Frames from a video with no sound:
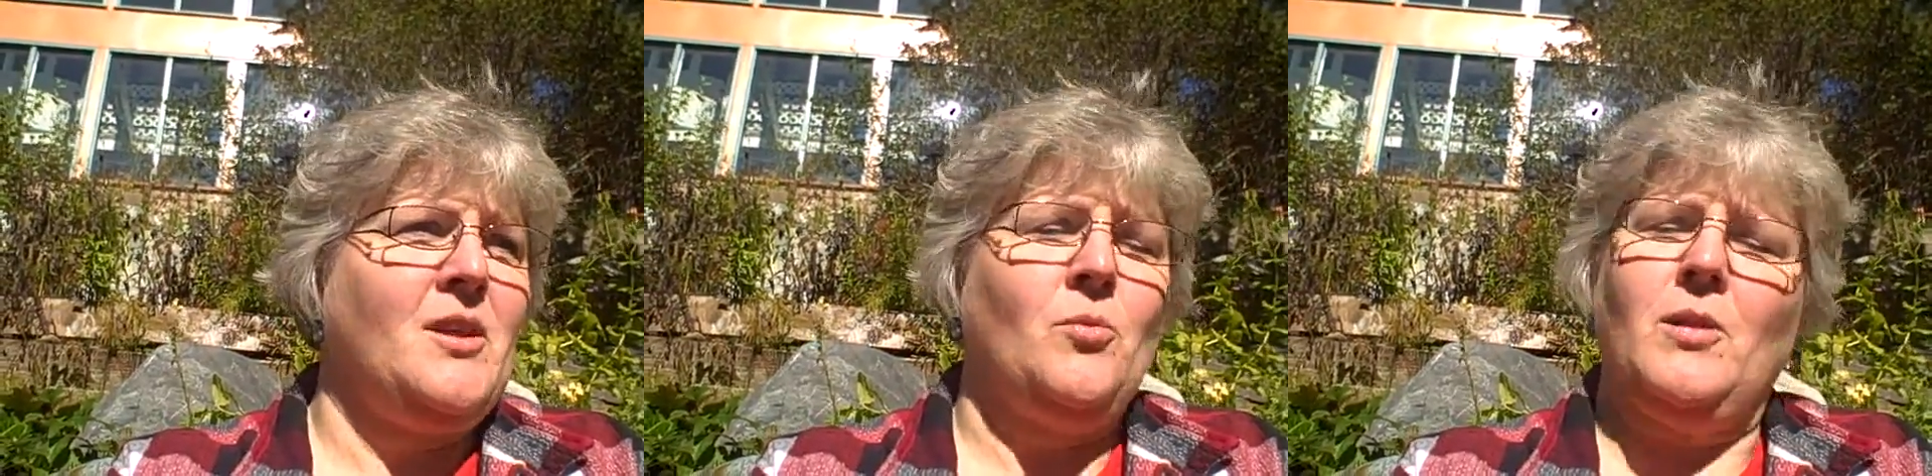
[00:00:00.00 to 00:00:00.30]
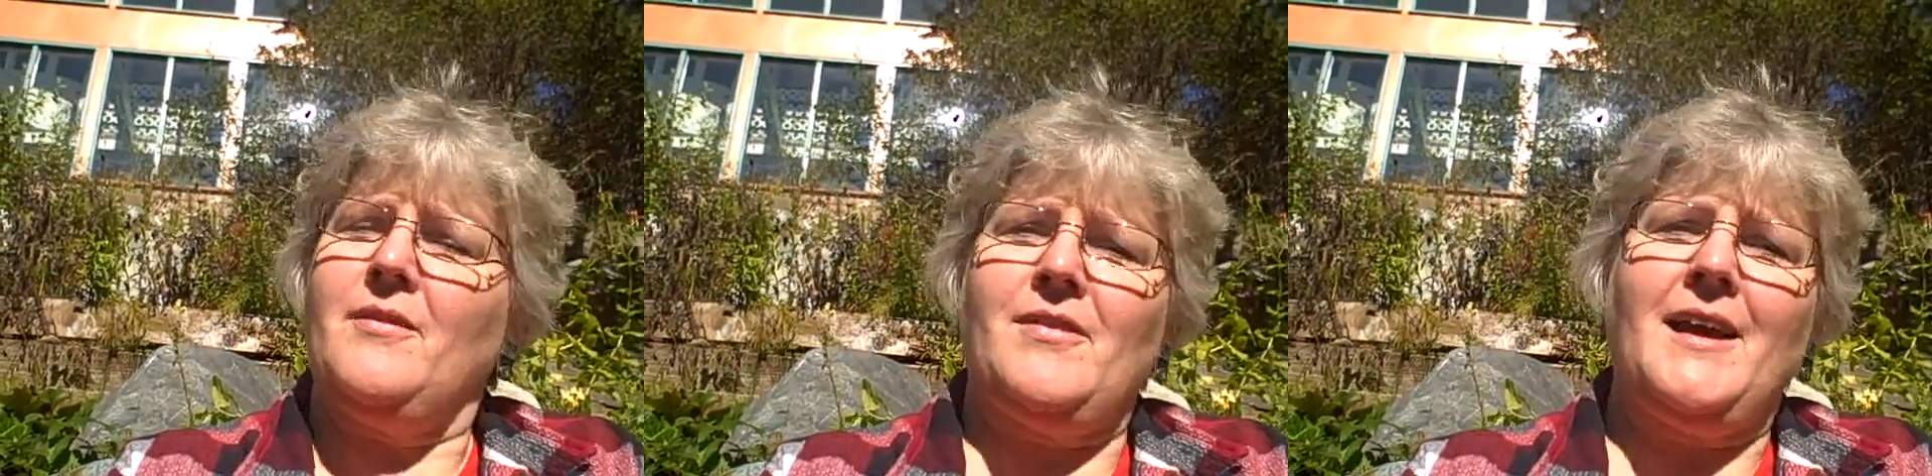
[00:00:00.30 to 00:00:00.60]

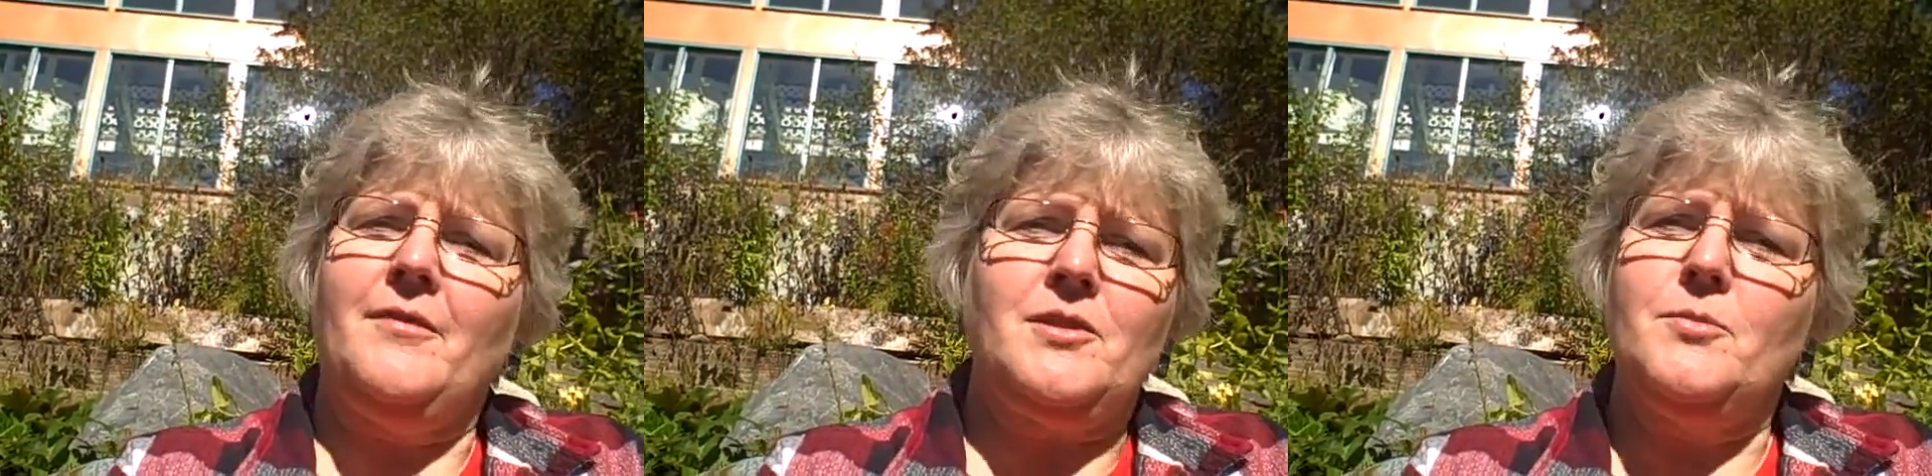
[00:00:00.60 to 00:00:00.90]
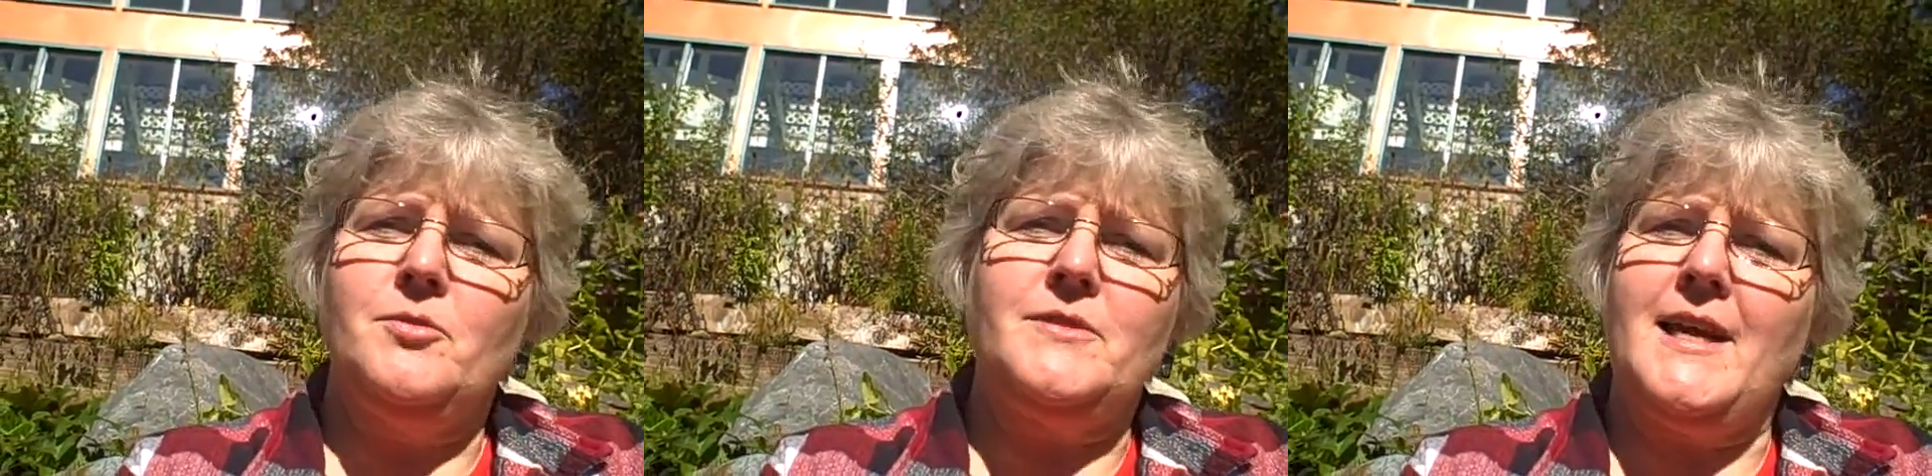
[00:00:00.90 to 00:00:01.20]
well, if I have to
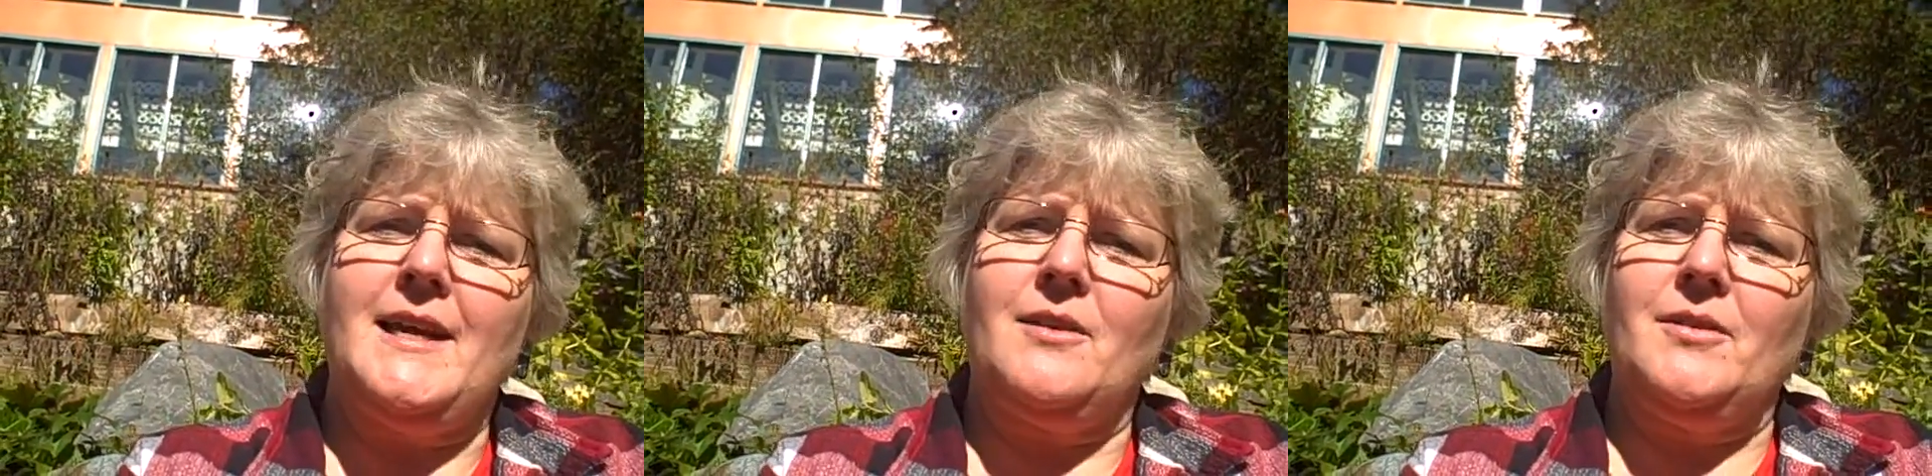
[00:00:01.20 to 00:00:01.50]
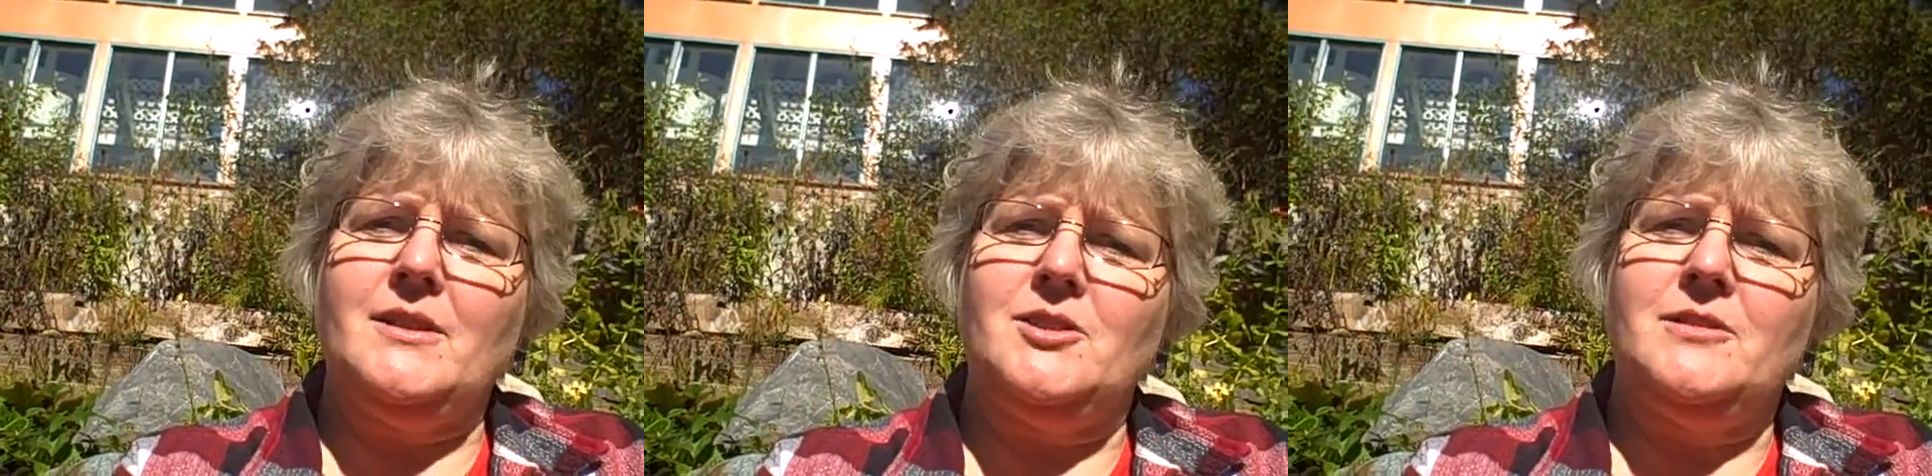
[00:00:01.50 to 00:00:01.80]
move to
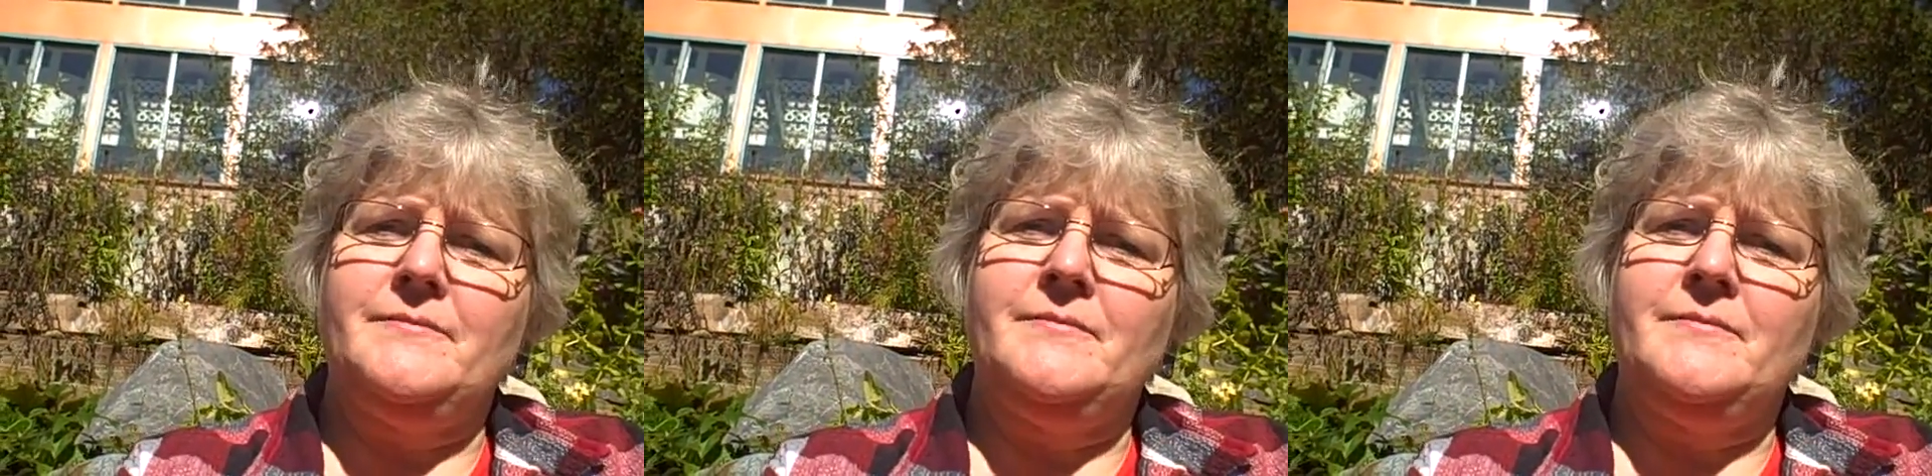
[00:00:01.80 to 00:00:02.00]
Anchorage